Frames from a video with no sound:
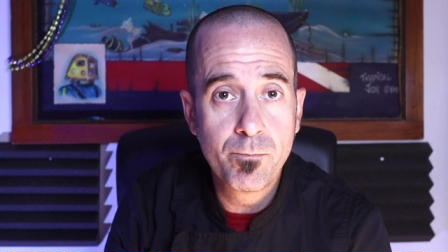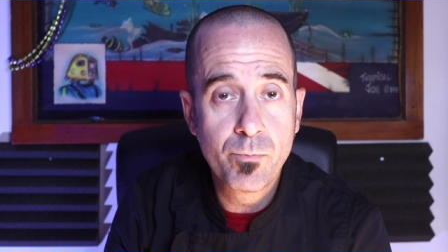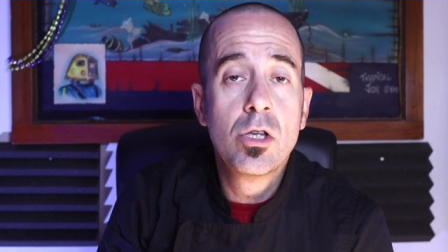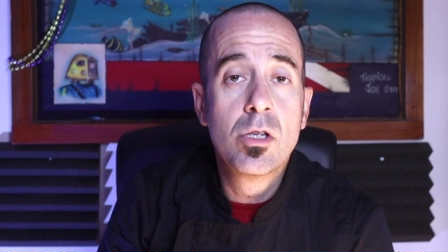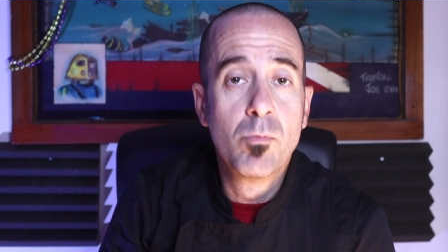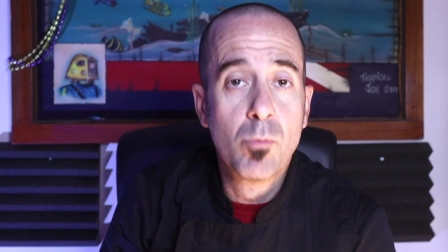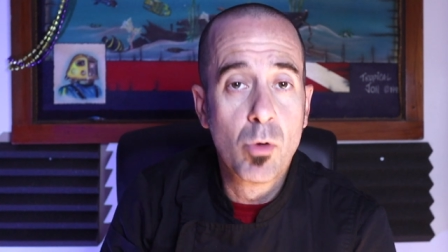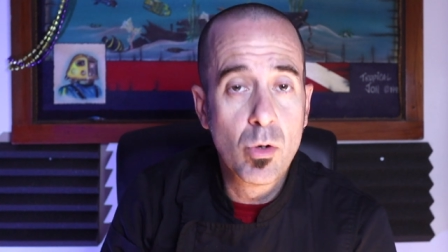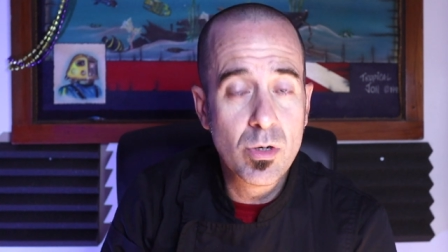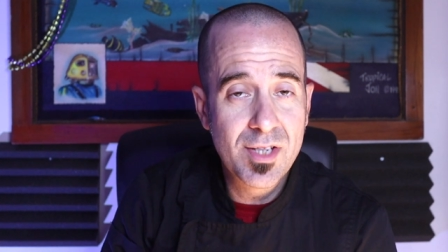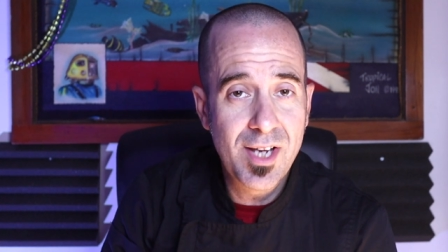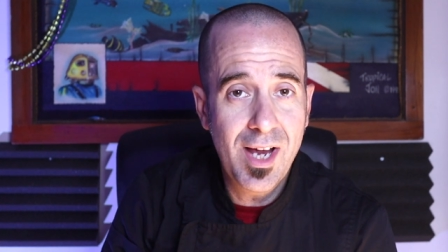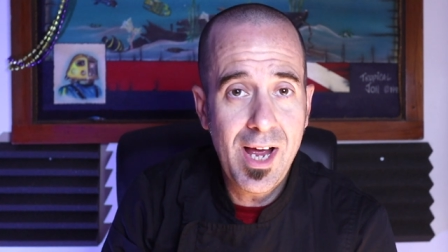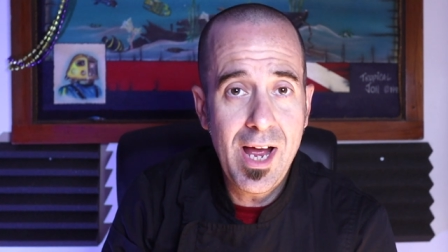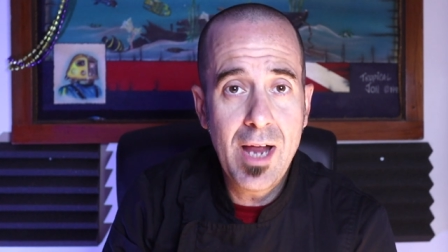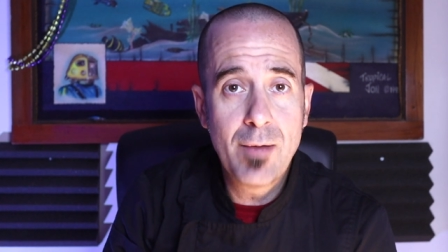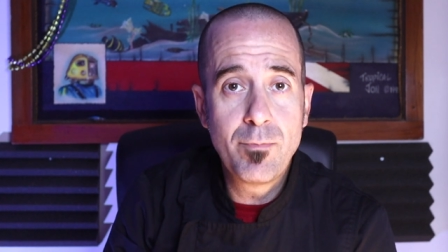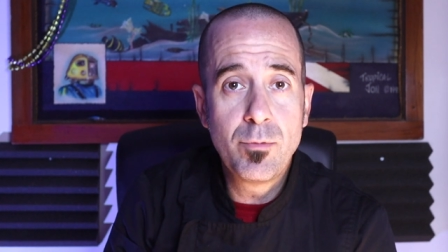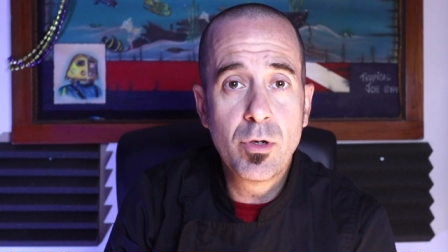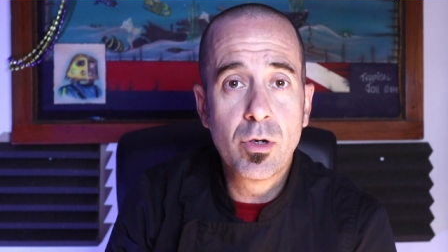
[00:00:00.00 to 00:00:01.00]
the more
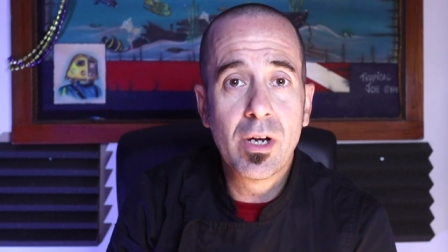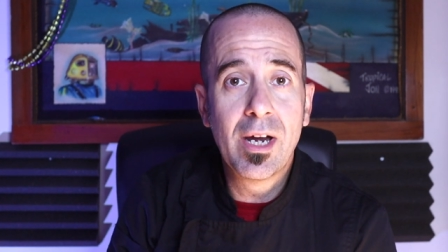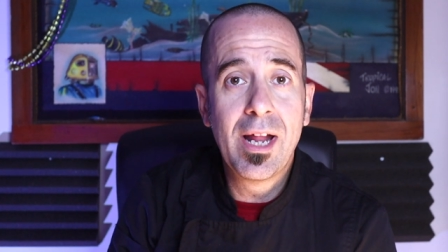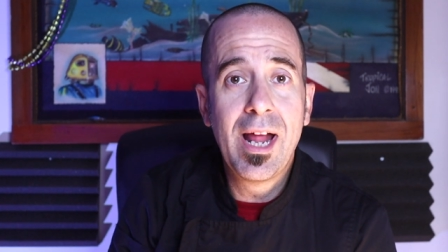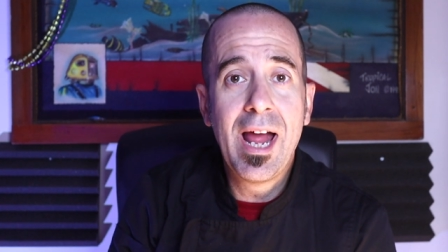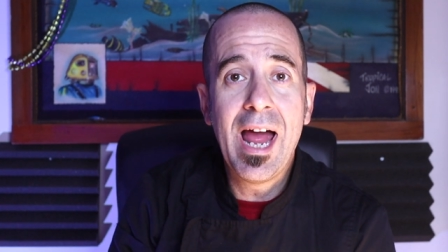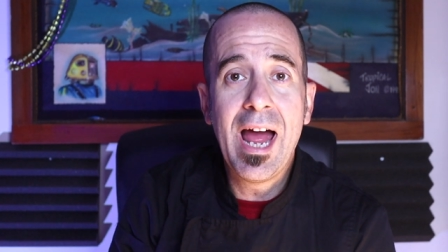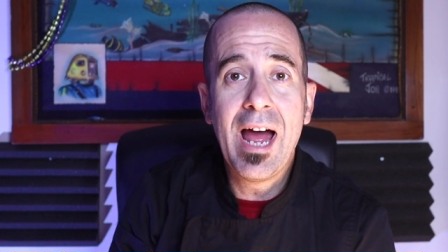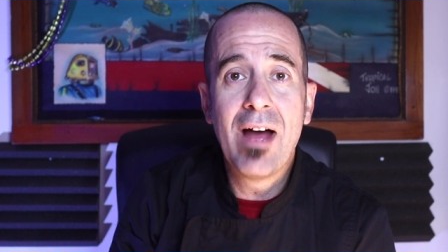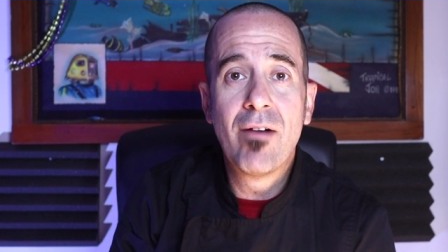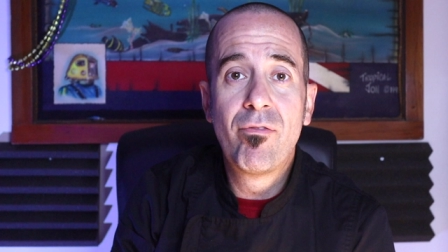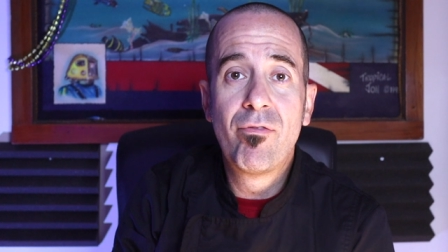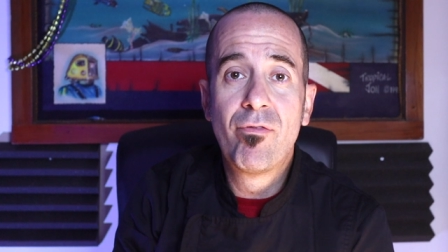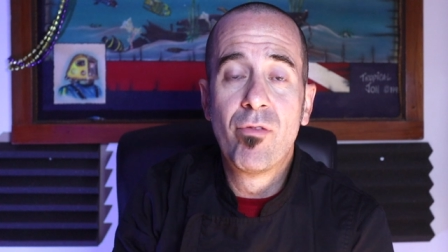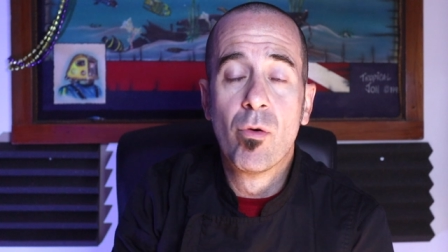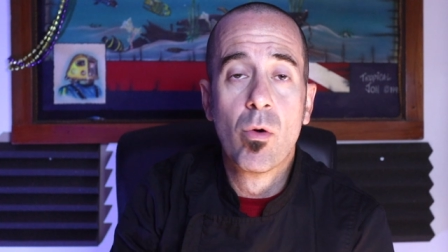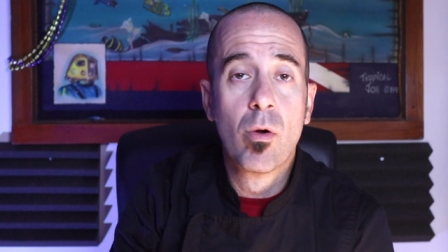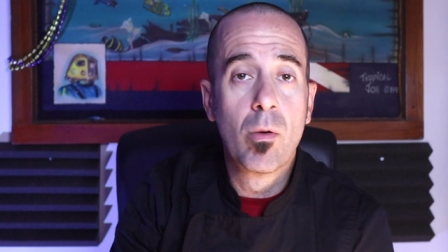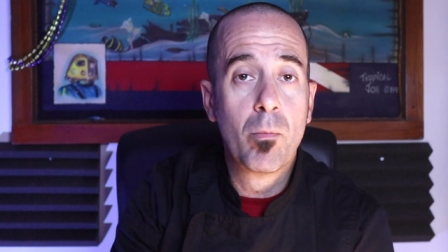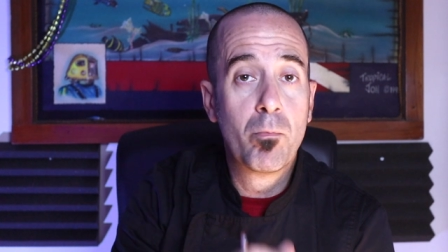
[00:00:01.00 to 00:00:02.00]
time you're going to have
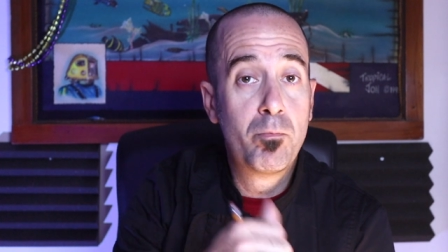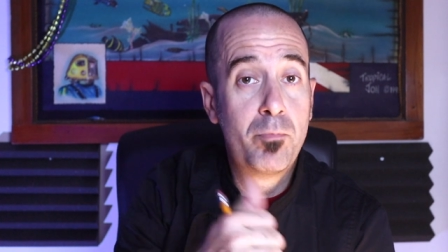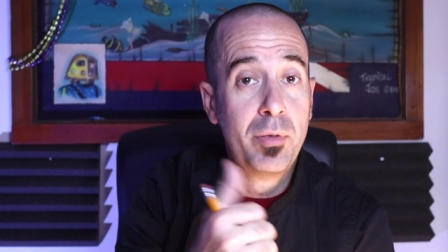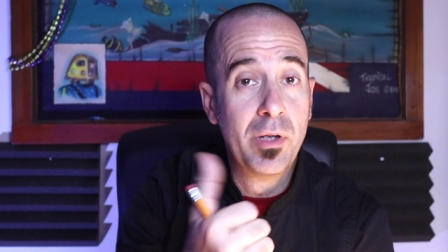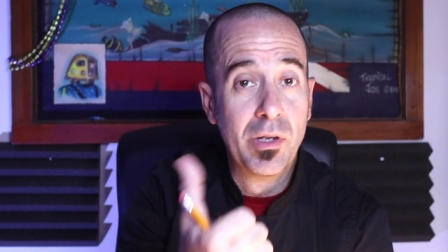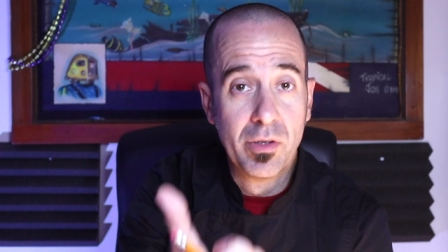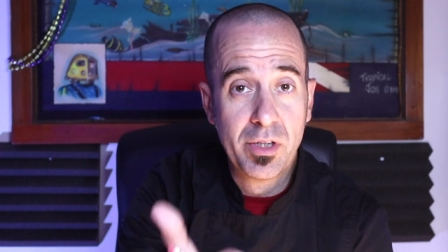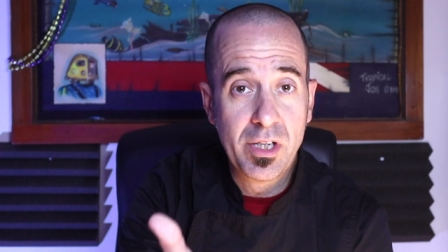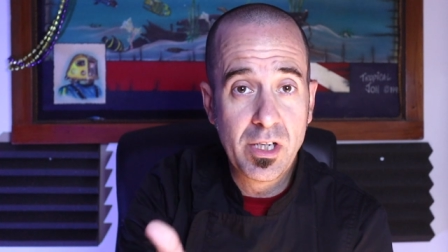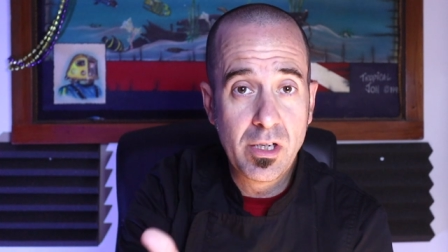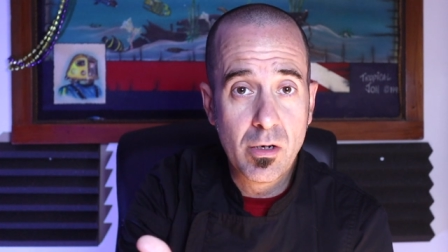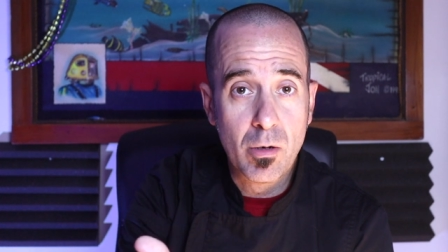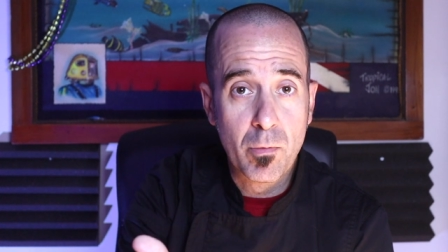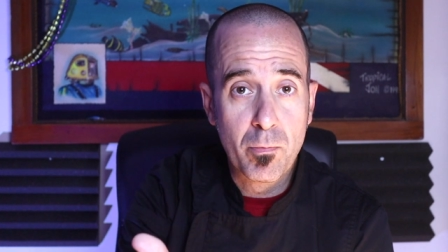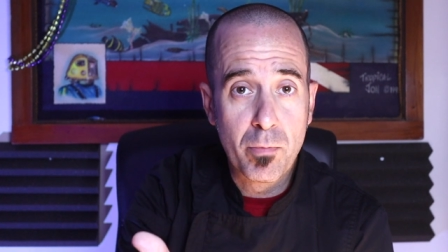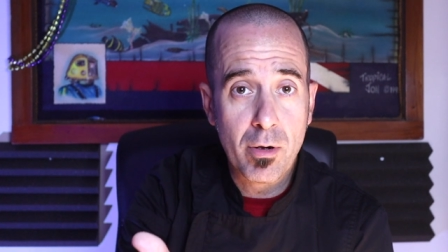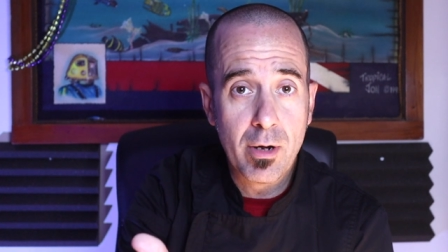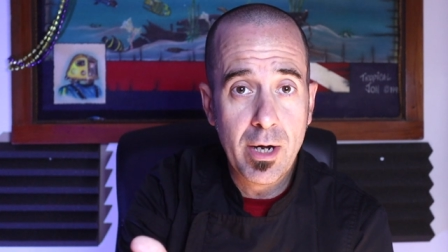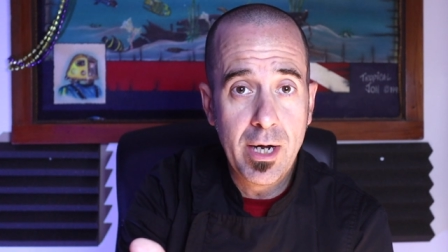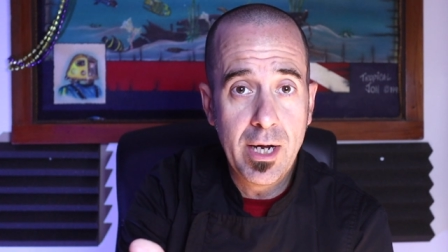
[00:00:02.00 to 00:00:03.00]
for building your
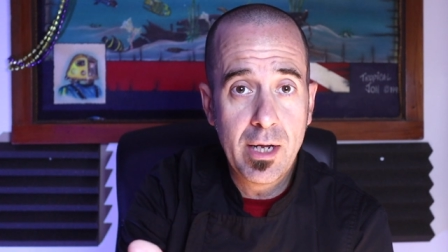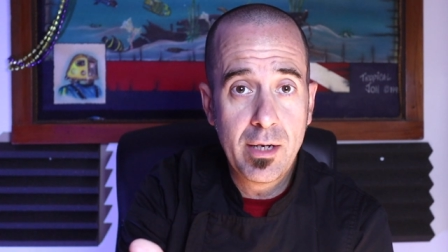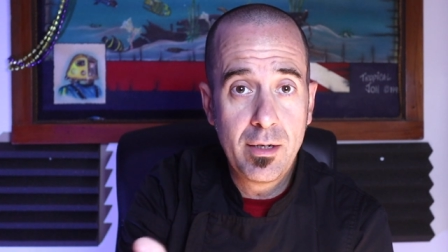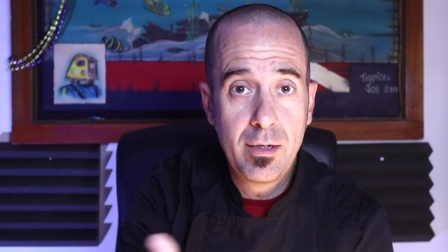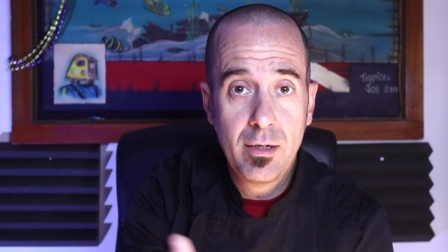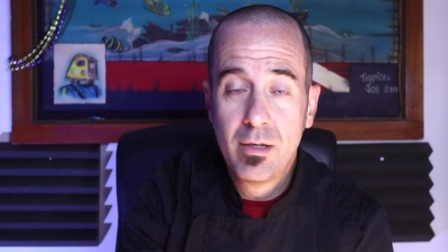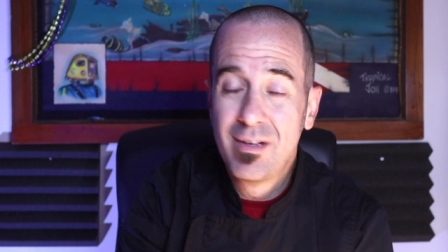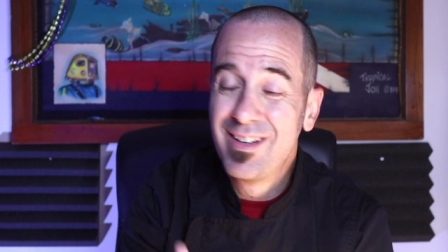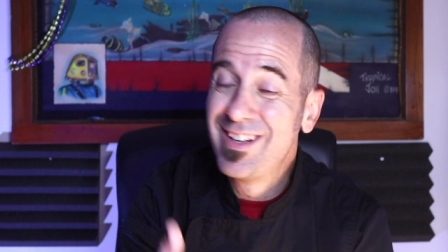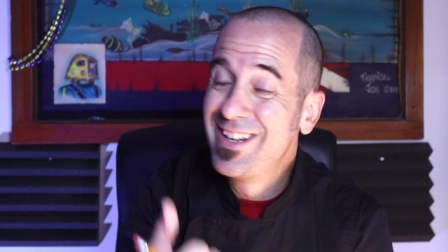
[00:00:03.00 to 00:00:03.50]
brand,